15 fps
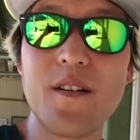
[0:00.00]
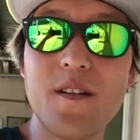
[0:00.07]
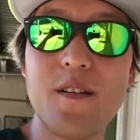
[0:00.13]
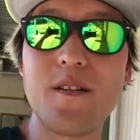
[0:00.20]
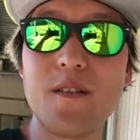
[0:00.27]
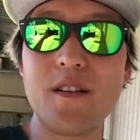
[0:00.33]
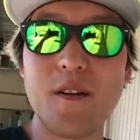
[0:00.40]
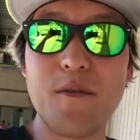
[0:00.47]

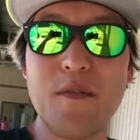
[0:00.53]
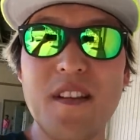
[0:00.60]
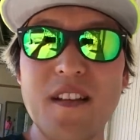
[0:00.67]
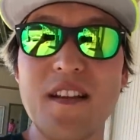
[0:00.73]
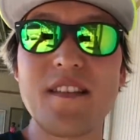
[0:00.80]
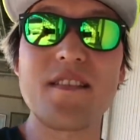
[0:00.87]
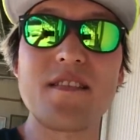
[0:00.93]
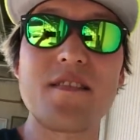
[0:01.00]
I really
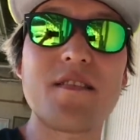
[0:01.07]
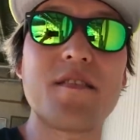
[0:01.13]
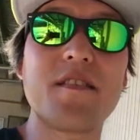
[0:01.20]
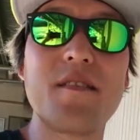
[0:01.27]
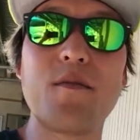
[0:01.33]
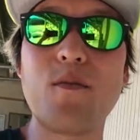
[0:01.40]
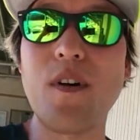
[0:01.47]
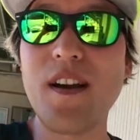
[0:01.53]
like this
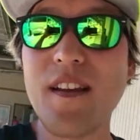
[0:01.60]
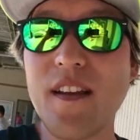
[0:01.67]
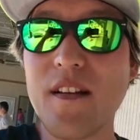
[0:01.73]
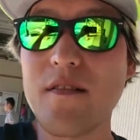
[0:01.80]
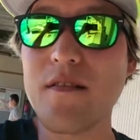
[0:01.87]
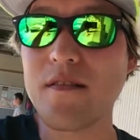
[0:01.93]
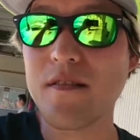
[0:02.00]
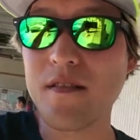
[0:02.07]
wide
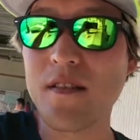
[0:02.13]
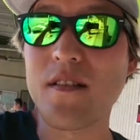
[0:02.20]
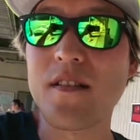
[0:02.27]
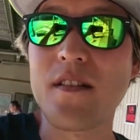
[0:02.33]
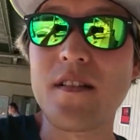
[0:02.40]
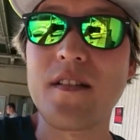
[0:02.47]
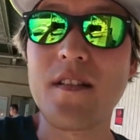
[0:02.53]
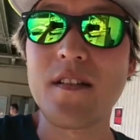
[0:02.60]
angle
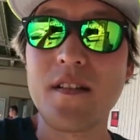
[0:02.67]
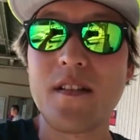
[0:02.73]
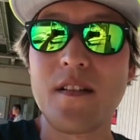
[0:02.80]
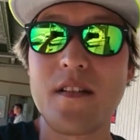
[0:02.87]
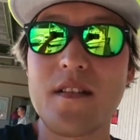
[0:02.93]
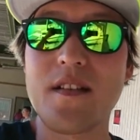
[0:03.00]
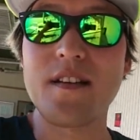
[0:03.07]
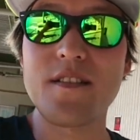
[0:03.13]

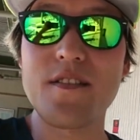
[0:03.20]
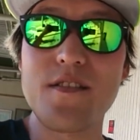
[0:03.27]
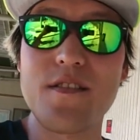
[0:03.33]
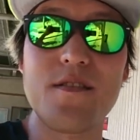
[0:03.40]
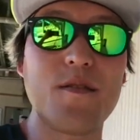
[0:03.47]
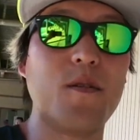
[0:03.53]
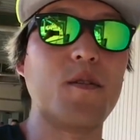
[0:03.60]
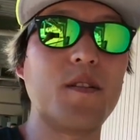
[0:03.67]
because I could
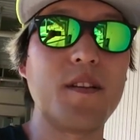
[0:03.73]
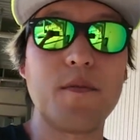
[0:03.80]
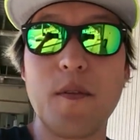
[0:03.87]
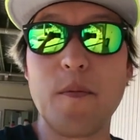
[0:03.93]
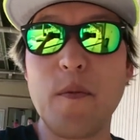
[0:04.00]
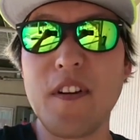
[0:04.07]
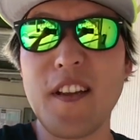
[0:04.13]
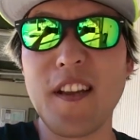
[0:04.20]
just hold it
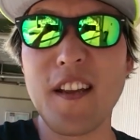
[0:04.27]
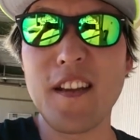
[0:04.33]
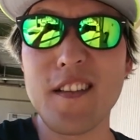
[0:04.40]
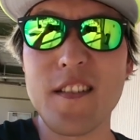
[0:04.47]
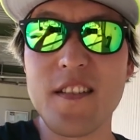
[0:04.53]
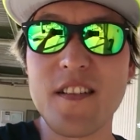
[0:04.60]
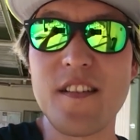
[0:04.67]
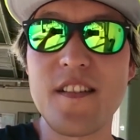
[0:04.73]
with one hand.